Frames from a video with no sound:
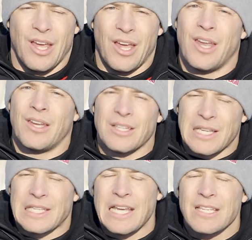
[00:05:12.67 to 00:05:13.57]
And
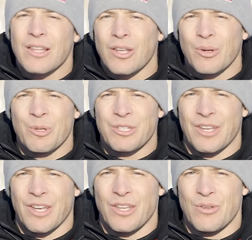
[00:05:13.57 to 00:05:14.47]
it takes a little bit to
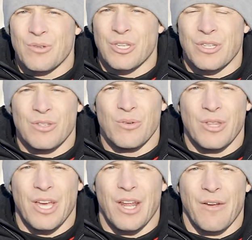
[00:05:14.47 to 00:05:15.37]
get used to doing that